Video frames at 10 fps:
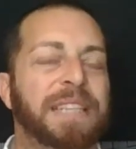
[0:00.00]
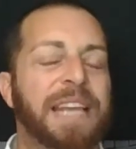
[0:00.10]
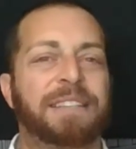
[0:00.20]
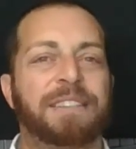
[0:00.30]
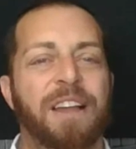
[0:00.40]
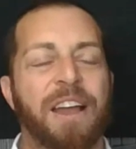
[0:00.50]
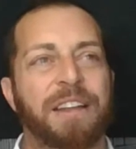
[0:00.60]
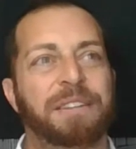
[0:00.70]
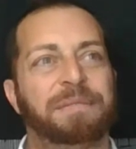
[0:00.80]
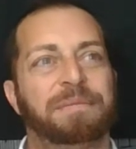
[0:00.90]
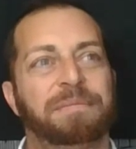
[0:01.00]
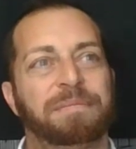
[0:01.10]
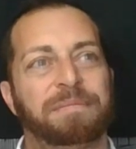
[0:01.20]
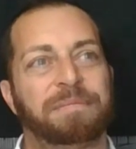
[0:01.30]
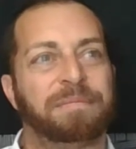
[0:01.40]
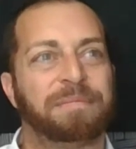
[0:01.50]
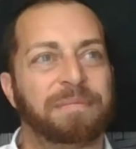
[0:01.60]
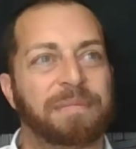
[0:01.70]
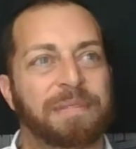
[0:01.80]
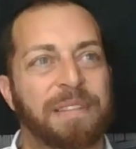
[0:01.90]
But that's not
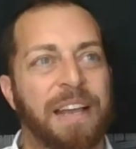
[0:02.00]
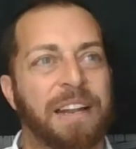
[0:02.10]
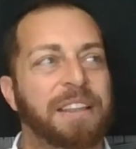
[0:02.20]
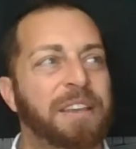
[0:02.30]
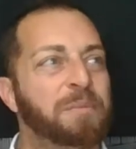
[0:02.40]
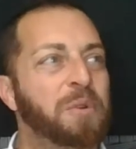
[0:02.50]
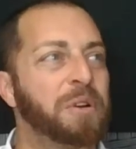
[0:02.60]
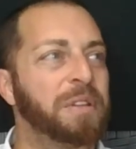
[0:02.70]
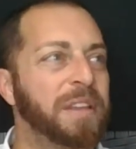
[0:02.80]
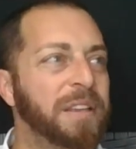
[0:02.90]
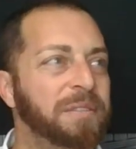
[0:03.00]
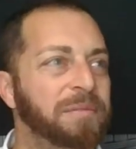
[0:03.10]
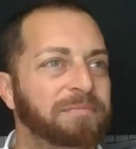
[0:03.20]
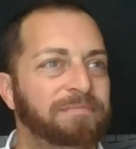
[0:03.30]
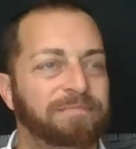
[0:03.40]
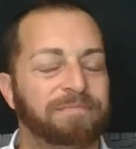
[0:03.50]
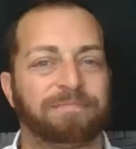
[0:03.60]
anything more than